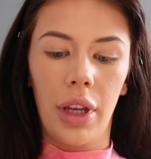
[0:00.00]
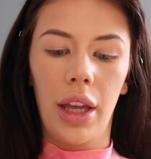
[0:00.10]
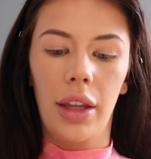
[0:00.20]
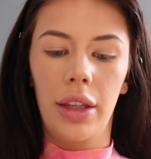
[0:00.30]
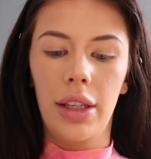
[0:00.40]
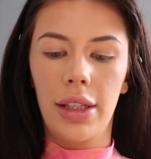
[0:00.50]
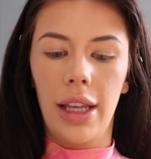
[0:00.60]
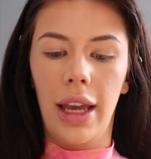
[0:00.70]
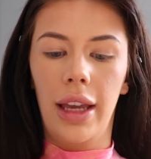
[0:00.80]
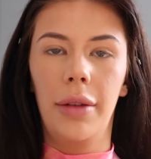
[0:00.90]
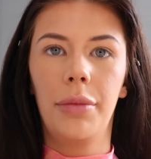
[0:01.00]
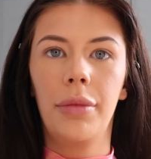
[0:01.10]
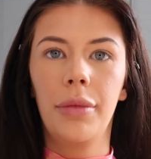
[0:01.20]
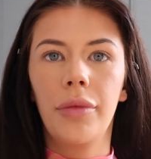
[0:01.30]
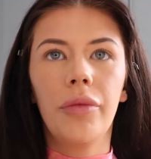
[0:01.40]
And the same
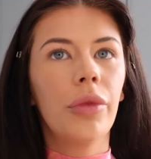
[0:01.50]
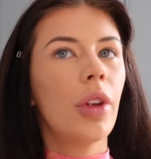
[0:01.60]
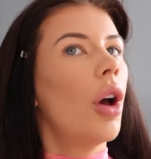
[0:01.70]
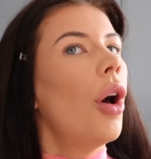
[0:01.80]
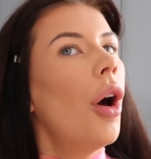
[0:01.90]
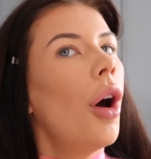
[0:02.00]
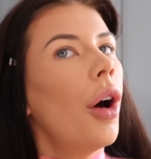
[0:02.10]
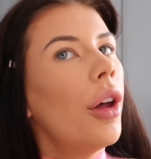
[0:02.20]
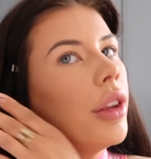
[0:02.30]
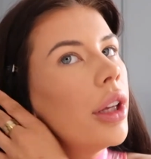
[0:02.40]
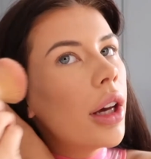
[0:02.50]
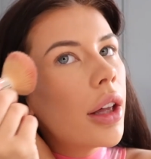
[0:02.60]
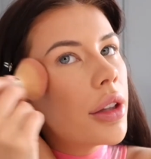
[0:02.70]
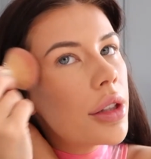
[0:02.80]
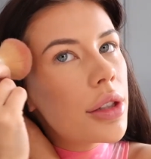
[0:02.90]
on the
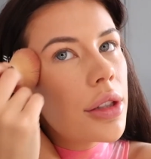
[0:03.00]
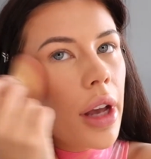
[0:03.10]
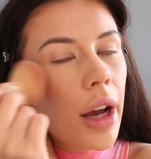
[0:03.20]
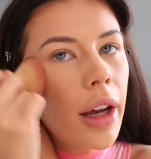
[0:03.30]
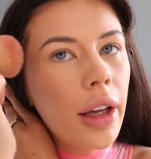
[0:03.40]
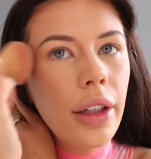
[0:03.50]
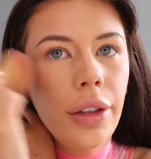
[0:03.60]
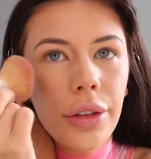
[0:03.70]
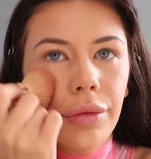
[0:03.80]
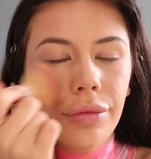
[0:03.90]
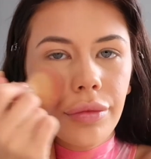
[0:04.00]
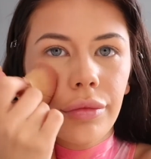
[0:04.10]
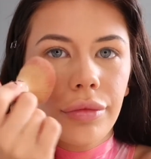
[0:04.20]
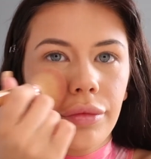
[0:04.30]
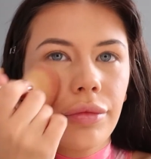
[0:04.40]
other side.
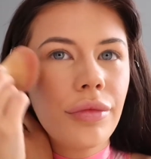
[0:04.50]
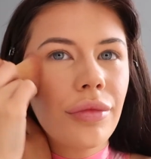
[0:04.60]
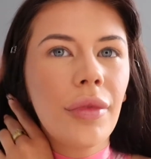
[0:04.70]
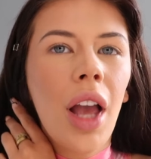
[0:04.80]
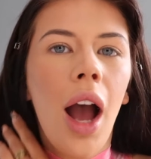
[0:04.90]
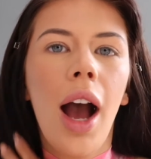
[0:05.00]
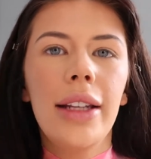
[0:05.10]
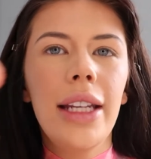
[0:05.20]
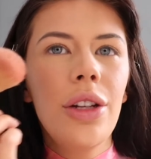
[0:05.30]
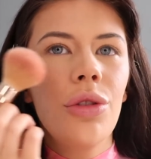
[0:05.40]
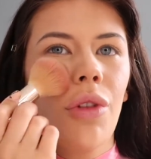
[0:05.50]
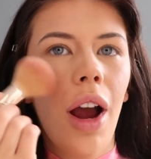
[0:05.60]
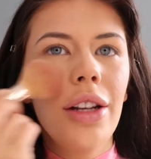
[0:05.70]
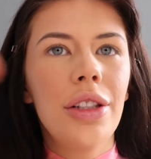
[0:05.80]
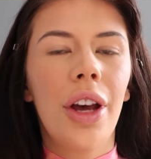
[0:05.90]
I did
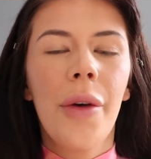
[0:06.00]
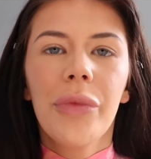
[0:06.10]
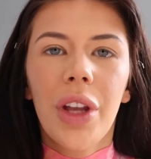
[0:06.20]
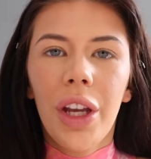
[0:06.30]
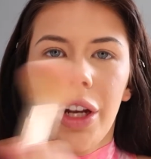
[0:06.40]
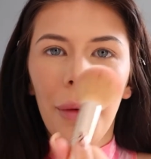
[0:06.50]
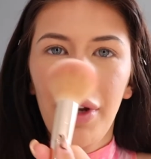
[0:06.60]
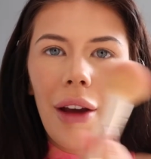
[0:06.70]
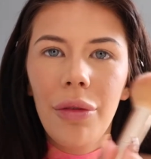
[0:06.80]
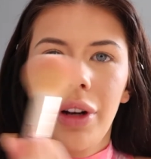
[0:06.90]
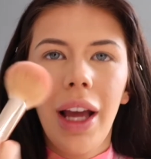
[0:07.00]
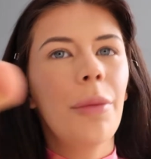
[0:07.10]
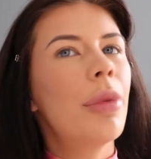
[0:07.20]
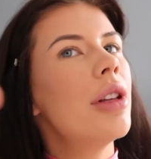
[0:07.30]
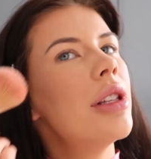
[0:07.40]
try to, you know when everyone
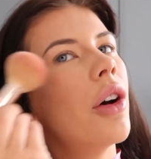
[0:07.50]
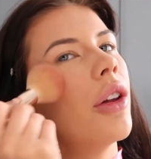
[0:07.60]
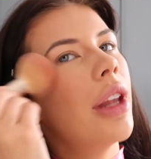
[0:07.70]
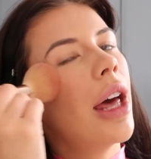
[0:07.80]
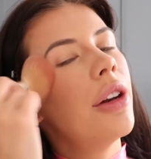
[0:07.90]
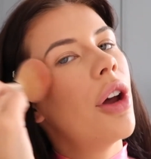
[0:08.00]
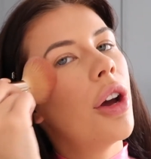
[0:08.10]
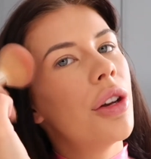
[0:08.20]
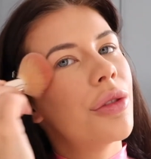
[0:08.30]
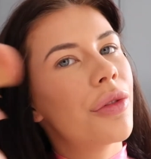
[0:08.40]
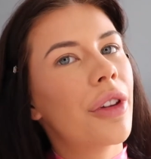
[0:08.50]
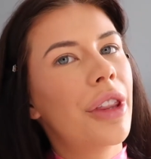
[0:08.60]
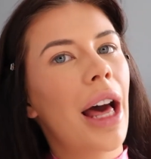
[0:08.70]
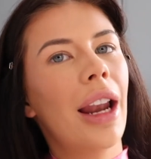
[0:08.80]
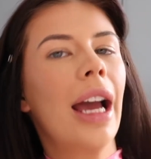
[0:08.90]
like puts it on their nose for
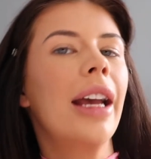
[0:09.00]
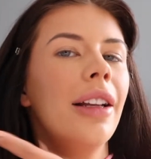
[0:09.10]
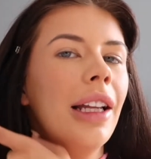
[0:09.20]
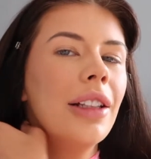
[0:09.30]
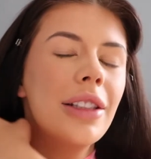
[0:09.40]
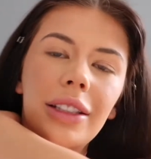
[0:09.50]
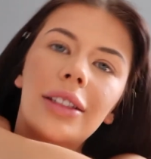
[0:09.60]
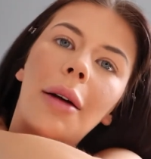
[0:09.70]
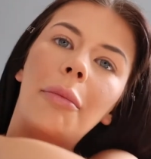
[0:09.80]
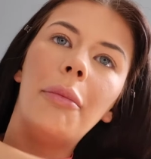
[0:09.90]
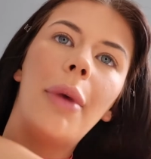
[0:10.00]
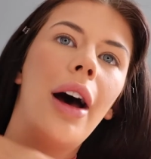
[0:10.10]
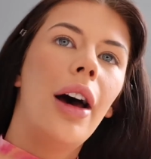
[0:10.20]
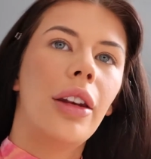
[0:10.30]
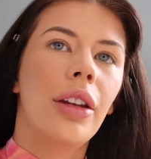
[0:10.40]
that like little
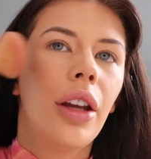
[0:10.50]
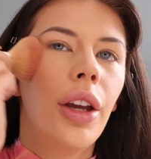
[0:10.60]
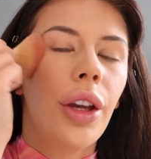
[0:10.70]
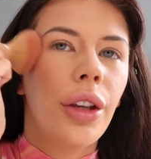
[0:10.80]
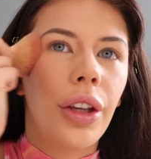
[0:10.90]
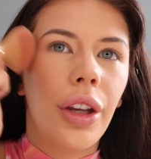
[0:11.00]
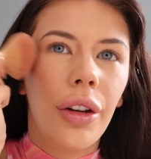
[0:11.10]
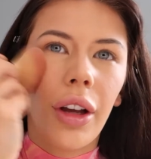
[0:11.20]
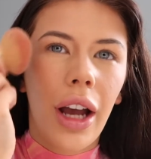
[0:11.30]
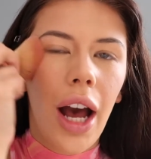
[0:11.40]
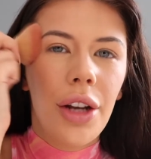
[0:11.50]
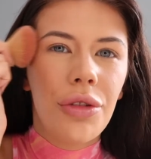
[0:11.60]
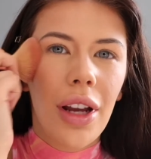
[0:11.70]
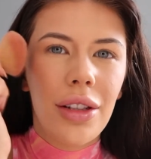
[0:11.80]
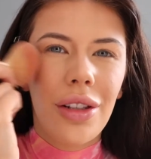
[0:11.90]
sunburn cute look, I
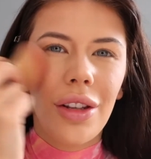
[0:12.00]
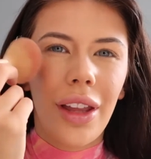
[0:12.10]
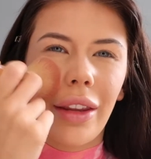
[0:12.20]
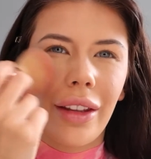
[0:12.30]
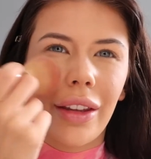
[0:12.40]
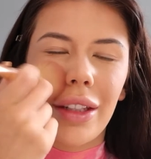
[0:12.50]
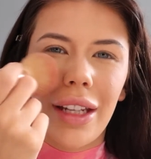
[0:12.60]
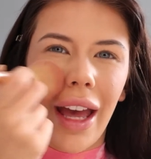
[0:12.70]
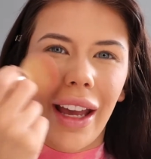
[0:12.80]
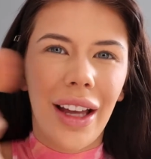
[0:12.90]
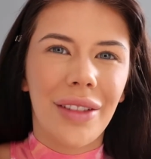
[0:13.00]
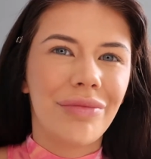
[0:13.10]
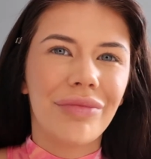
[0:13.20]
tried to do that the other day and